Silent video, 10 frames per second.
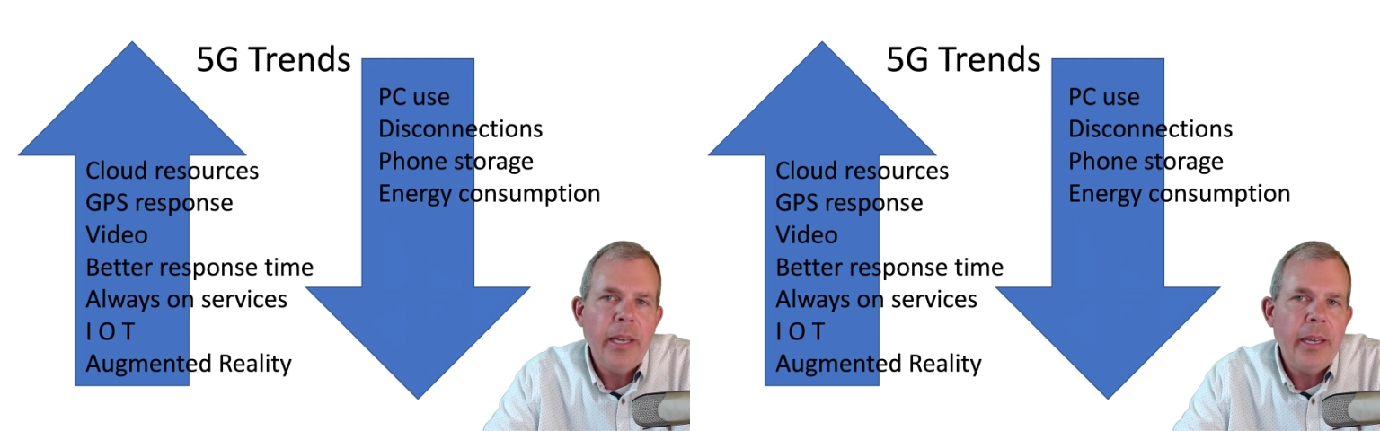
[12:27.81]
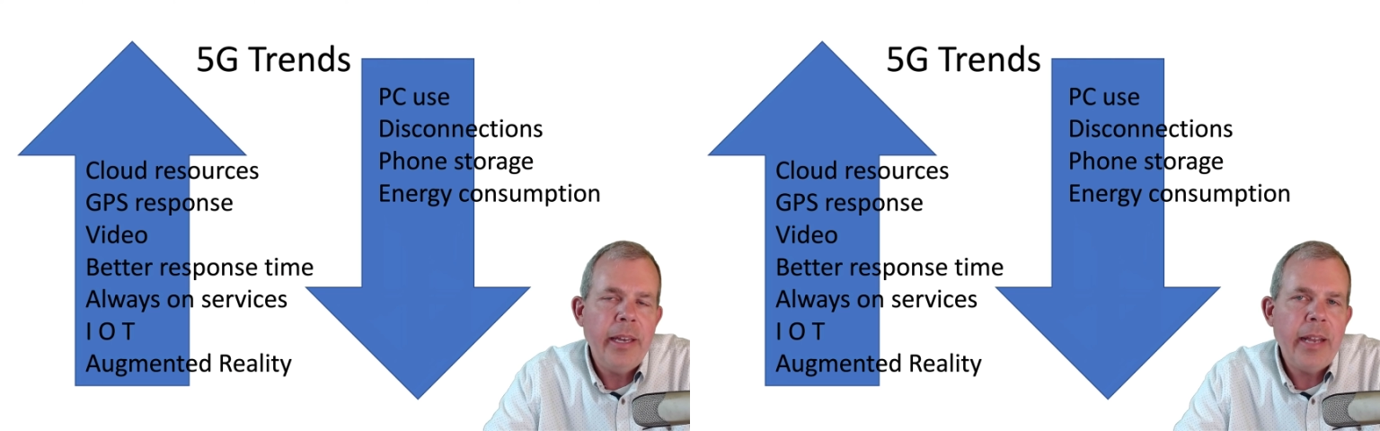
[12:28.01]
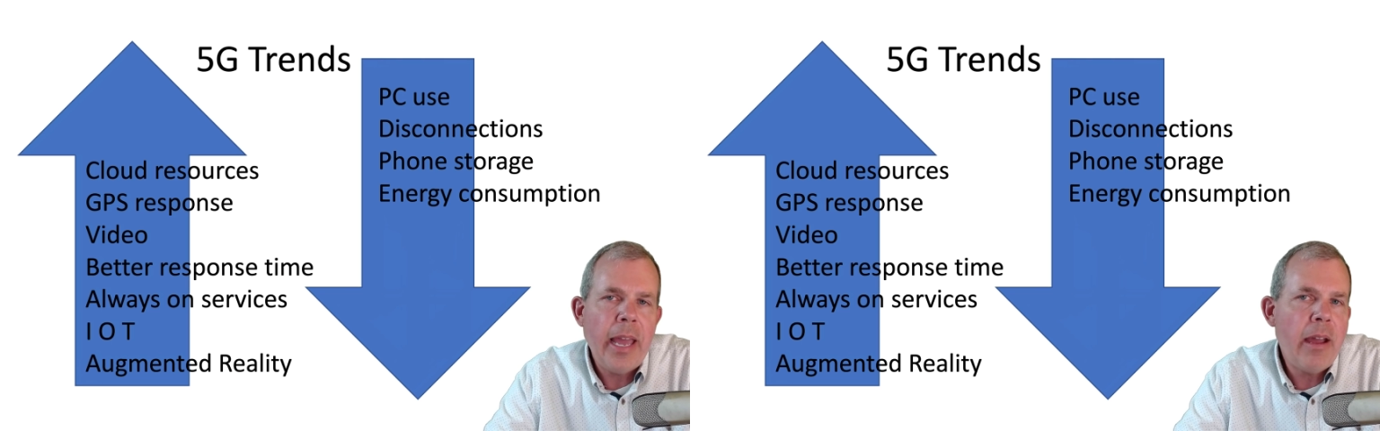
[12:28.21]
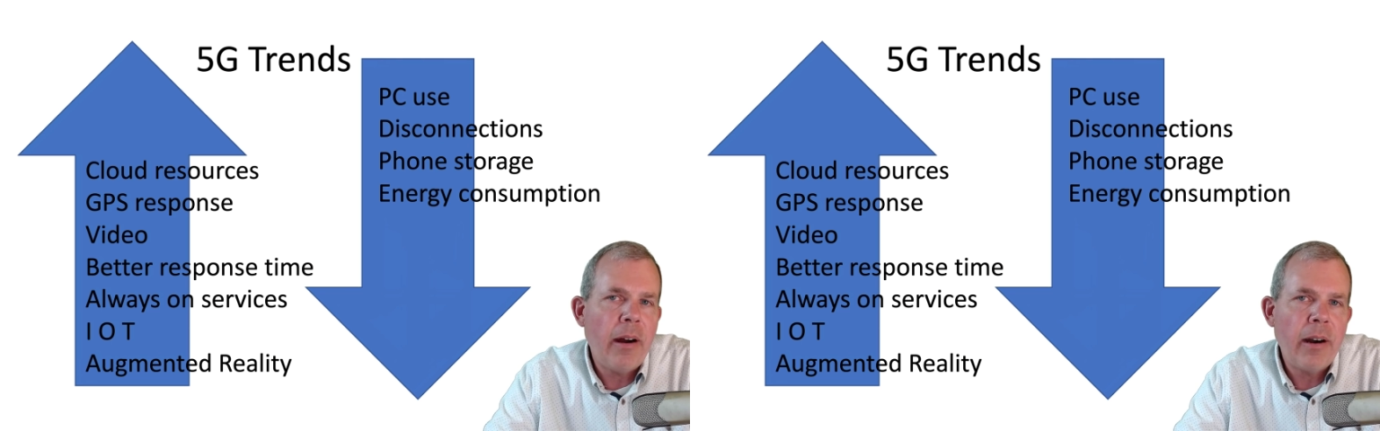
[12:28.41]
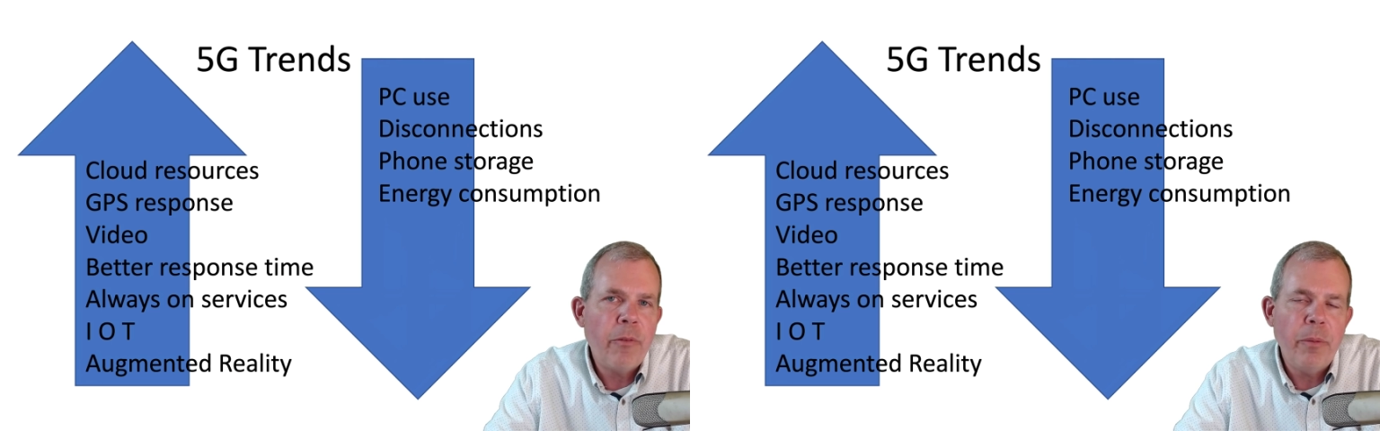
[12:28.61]
and
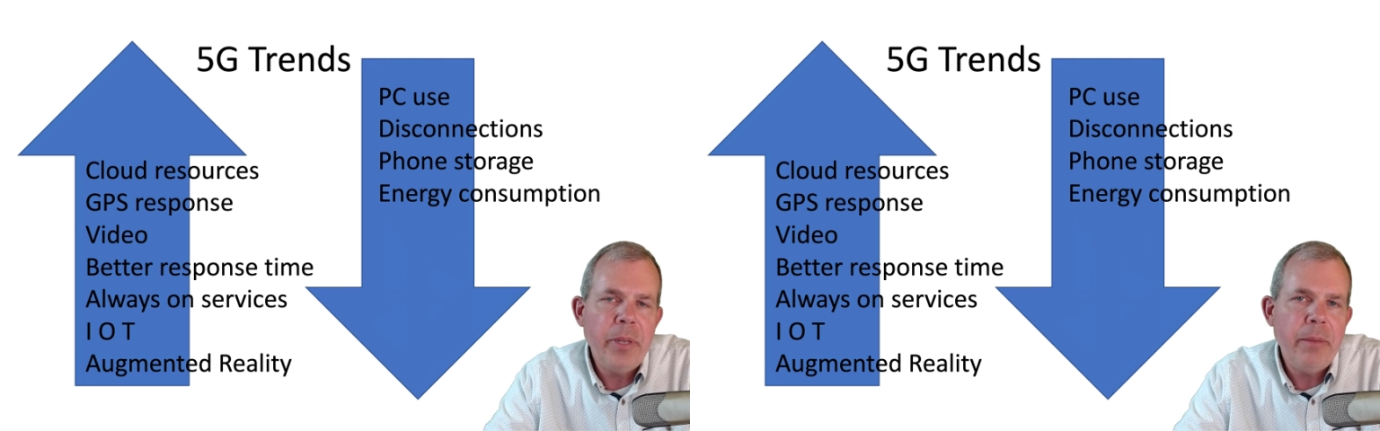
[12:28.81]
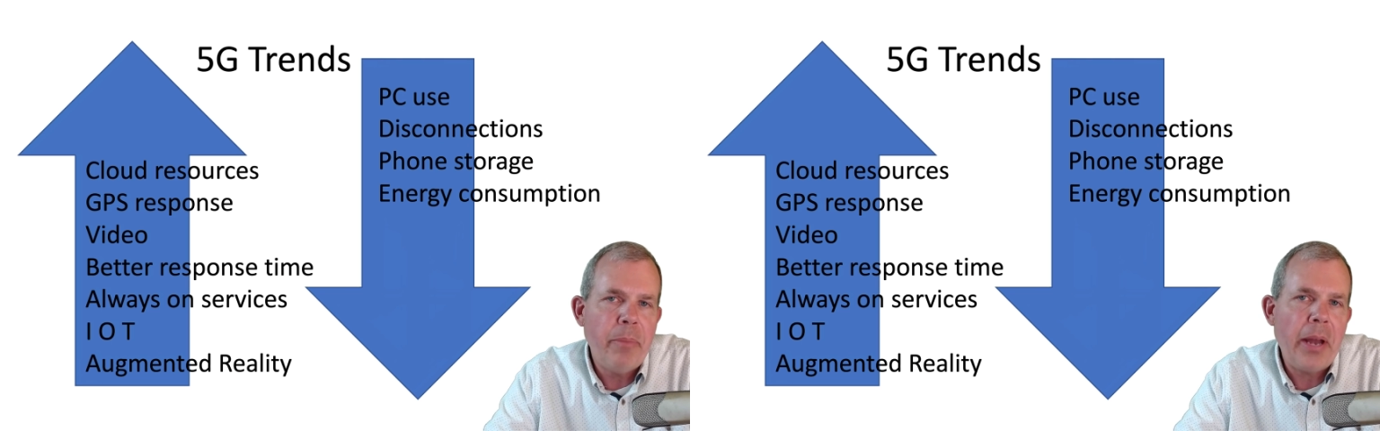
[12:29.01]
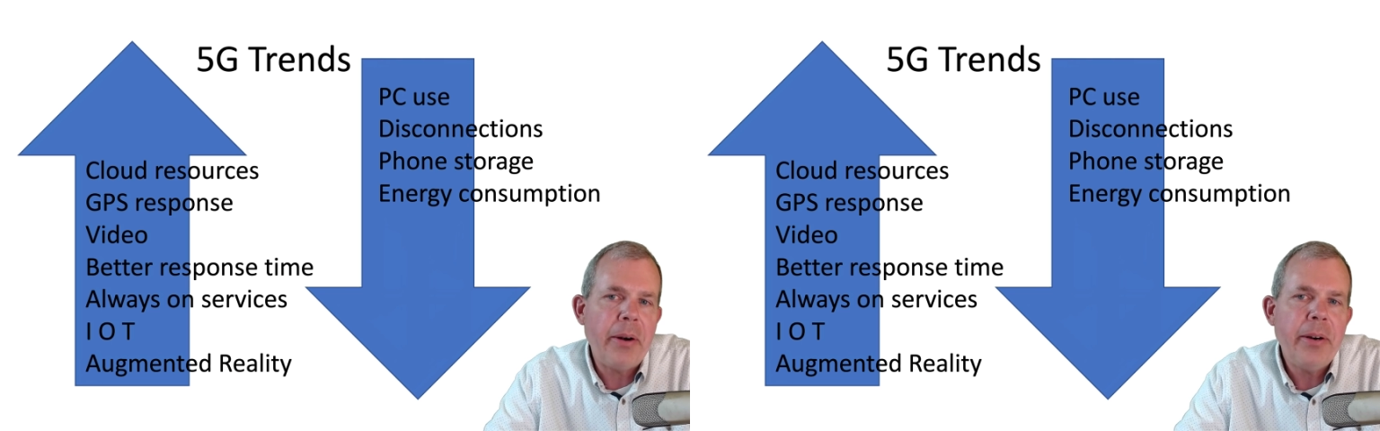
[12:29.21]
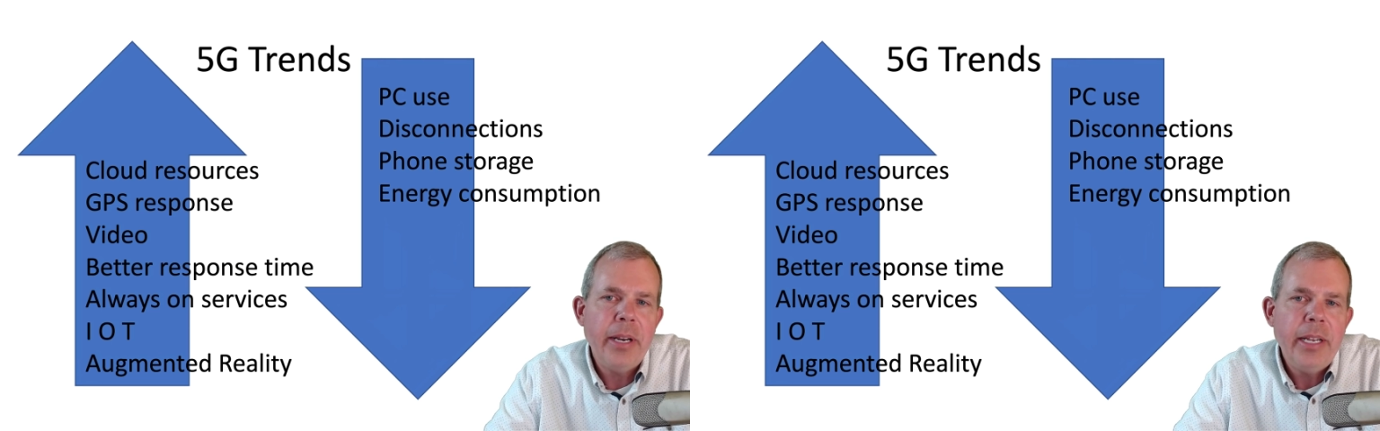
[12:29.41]
AR will be better.